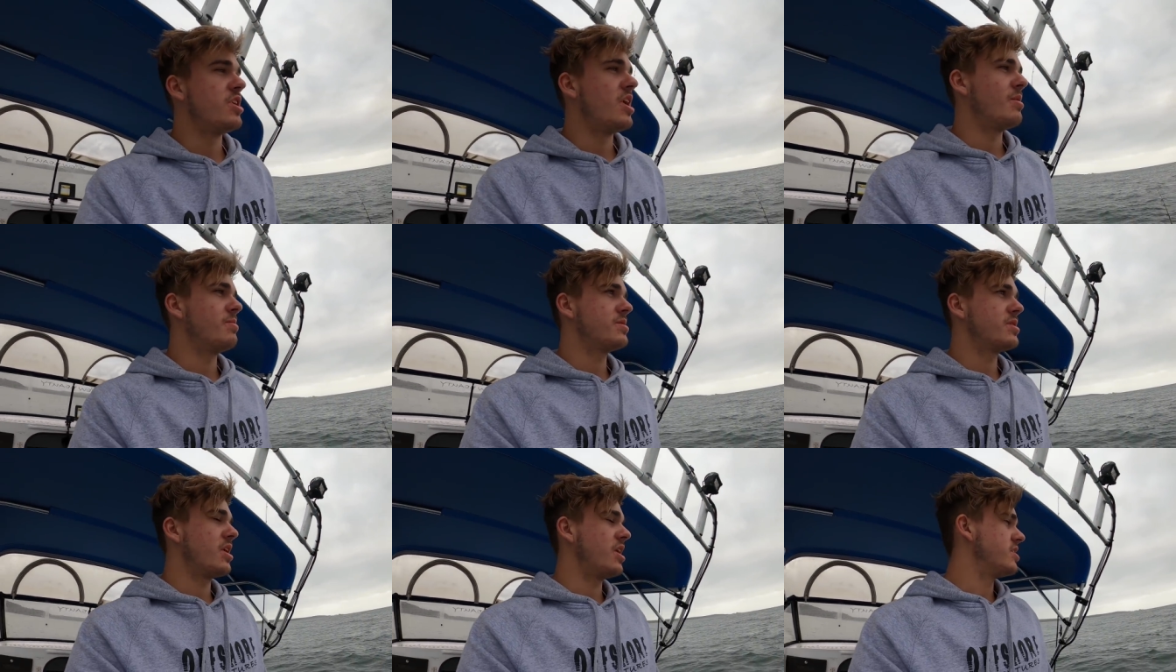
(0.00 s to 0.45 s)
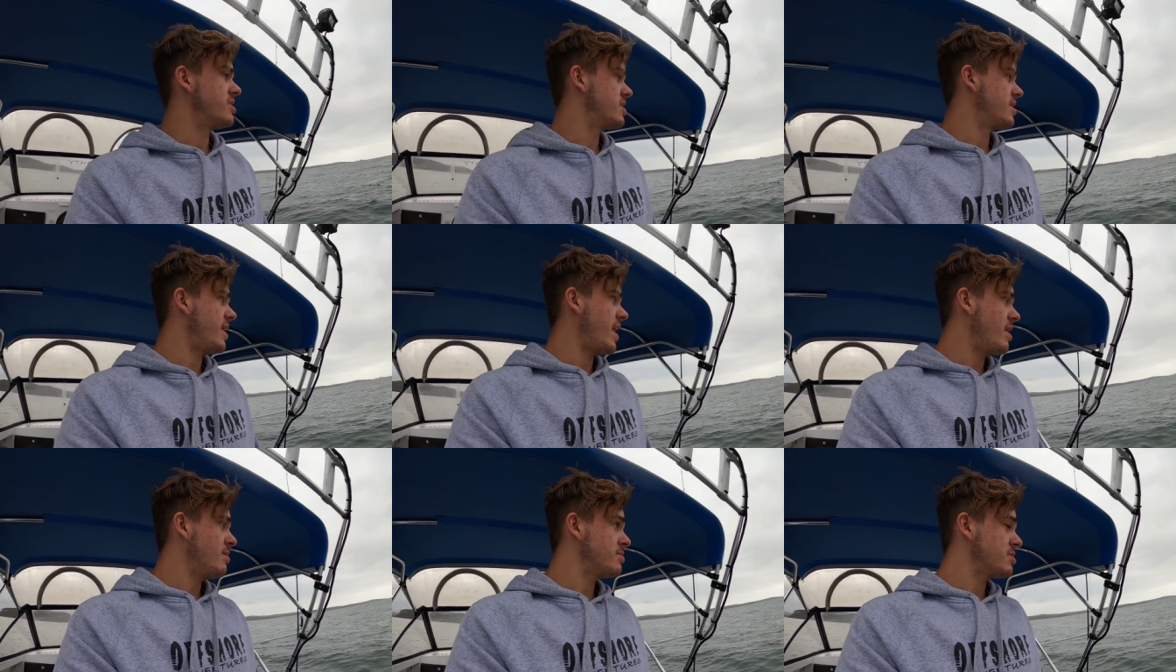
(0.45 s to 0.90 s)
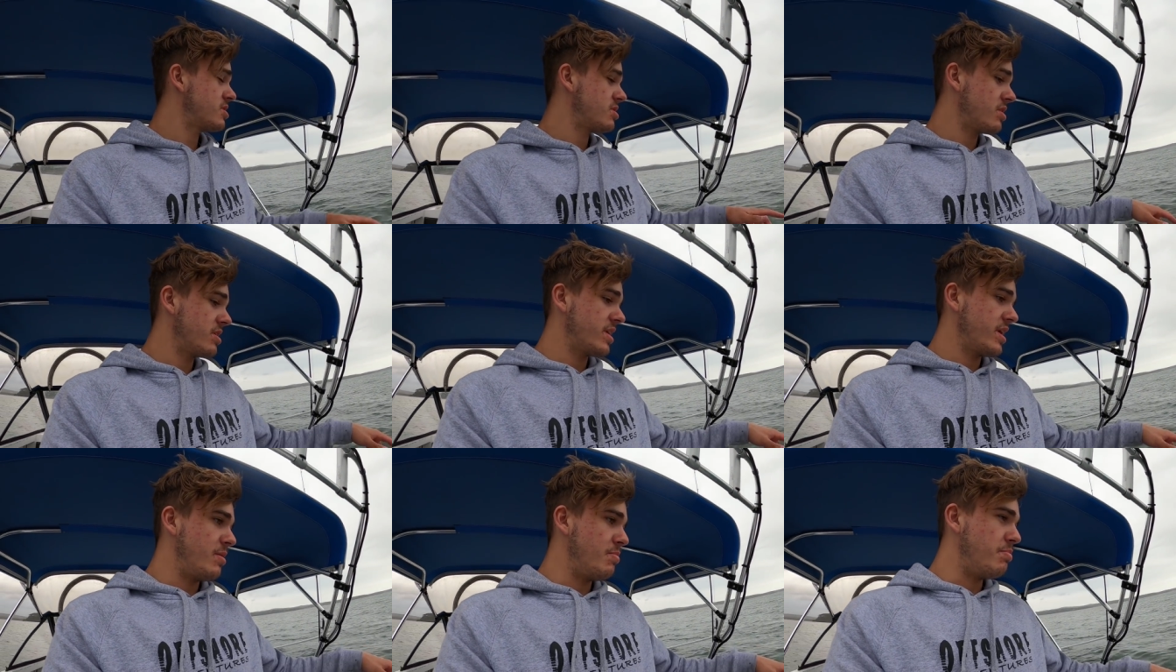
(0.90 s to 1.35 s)
to the episode. Today I'm just
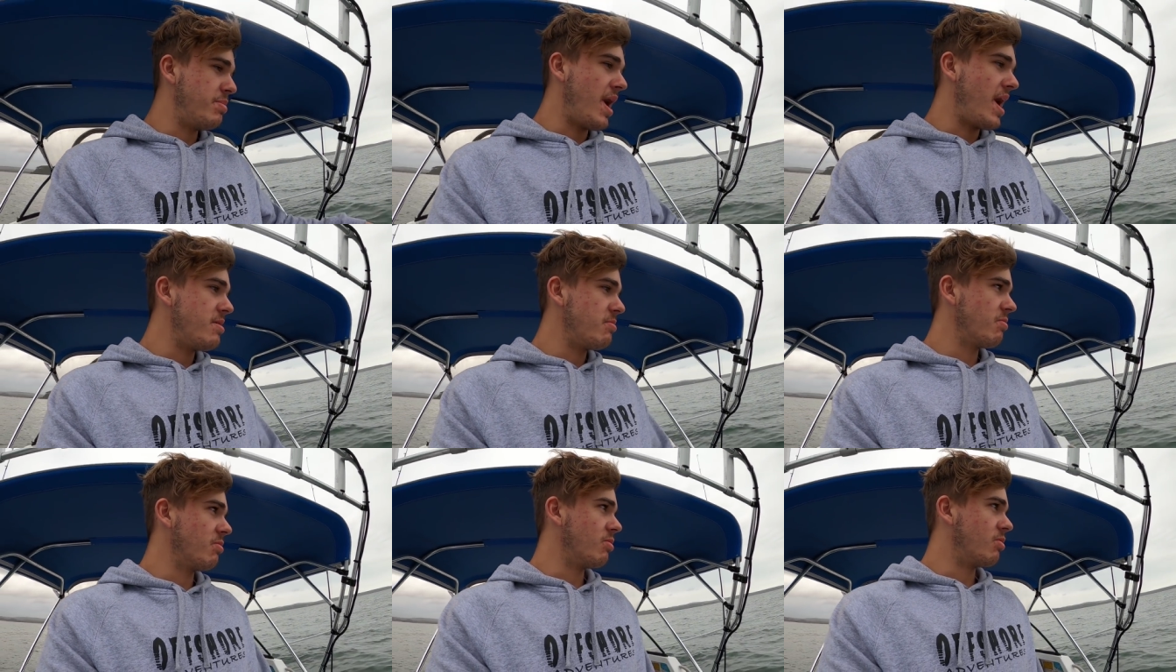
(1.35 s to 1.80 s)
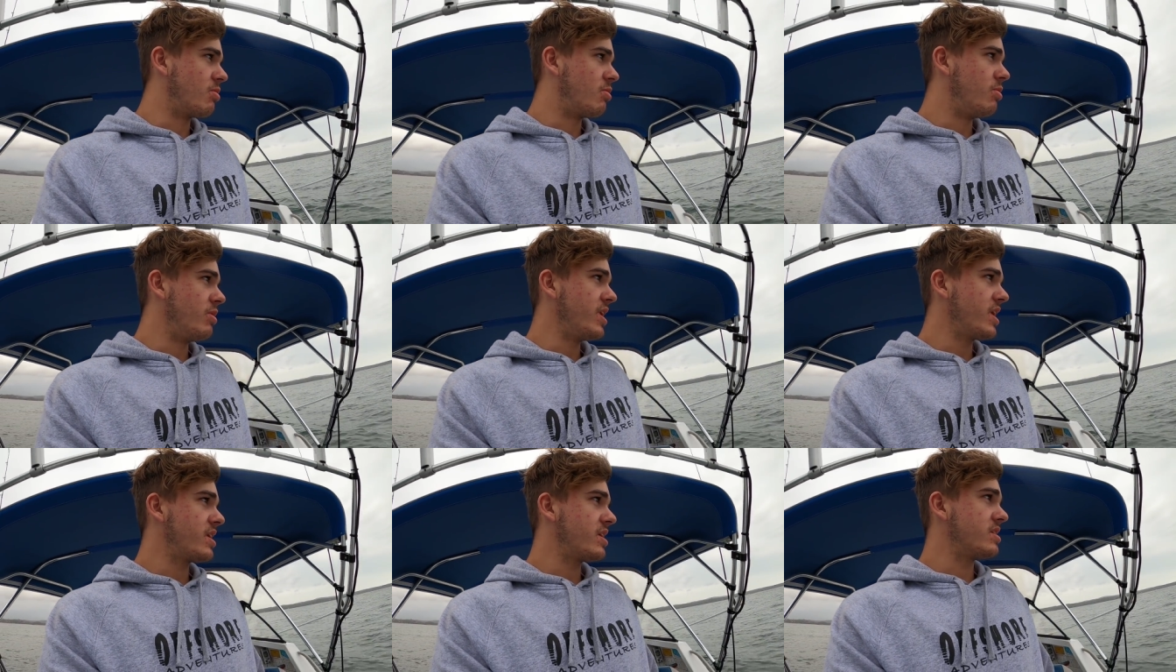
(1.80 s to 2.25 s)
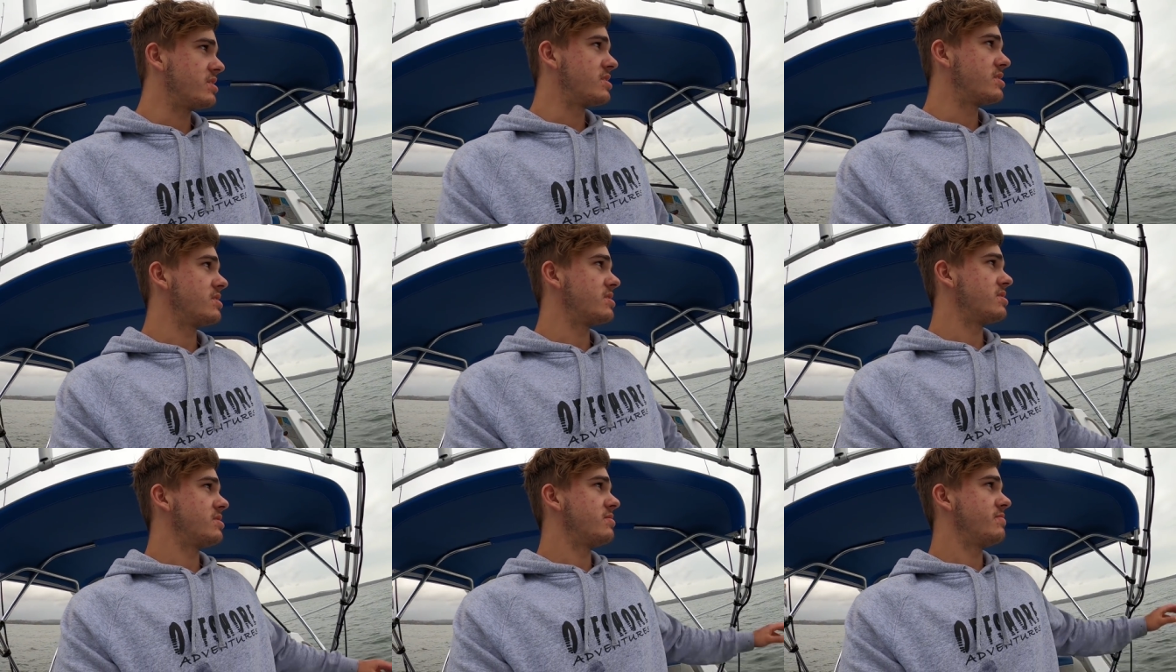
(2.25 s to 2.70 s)
trying to get bait real quick.
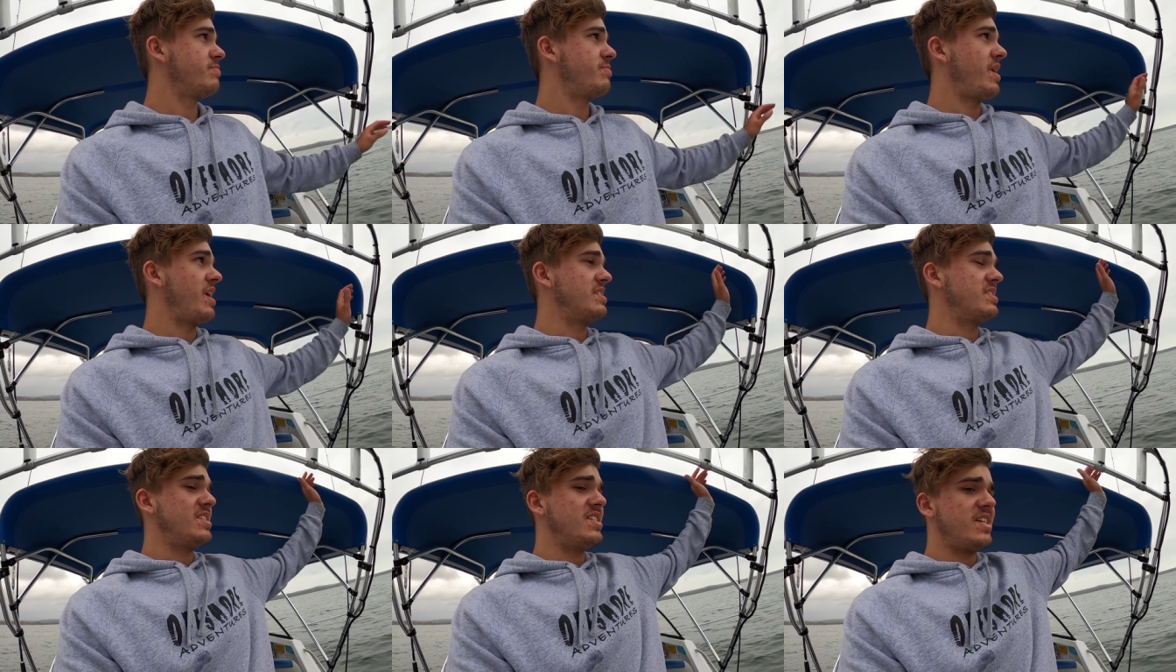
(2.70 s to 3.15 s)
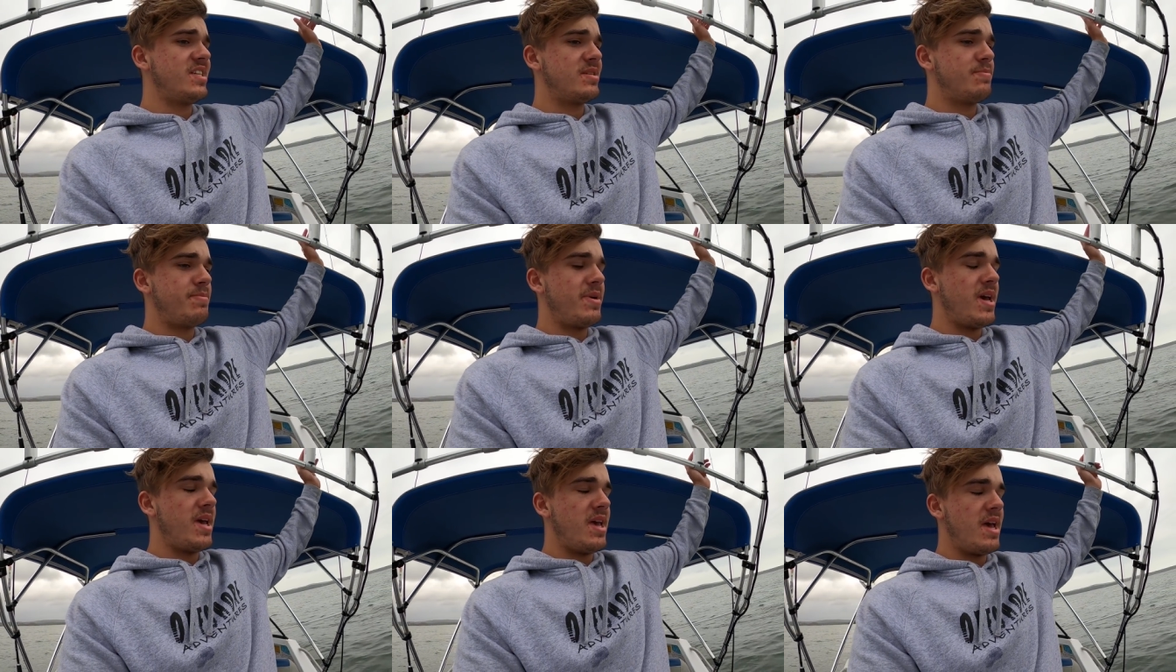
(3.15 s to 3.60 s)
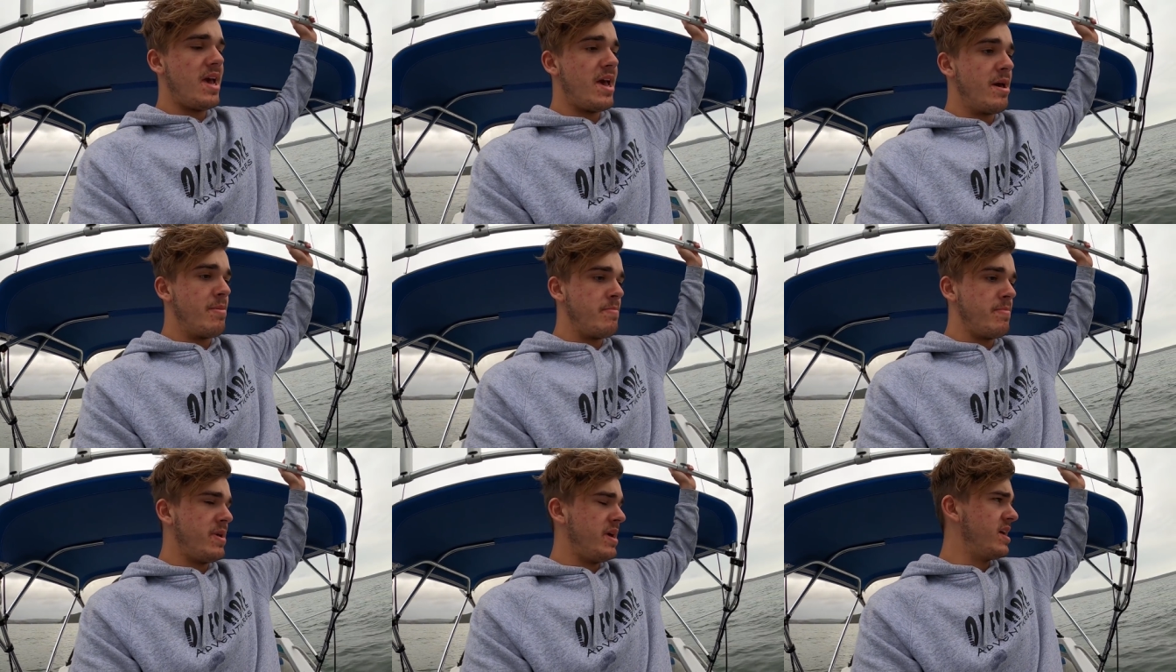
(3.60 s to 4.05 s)
It's about 6
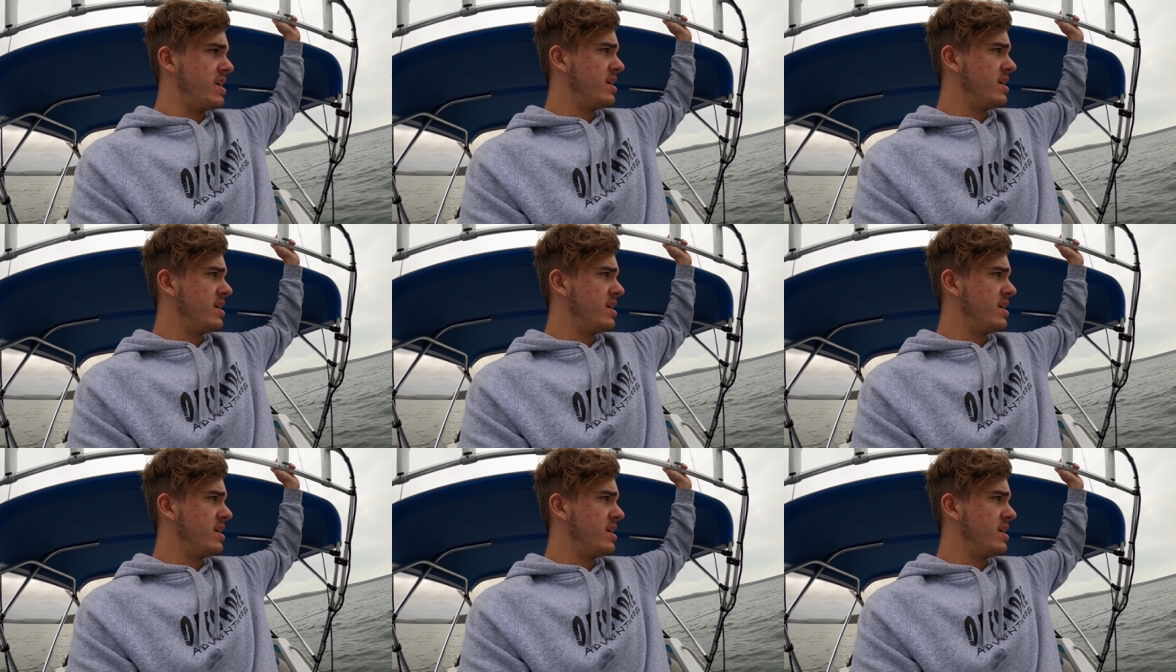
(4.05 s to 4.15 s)
p.m.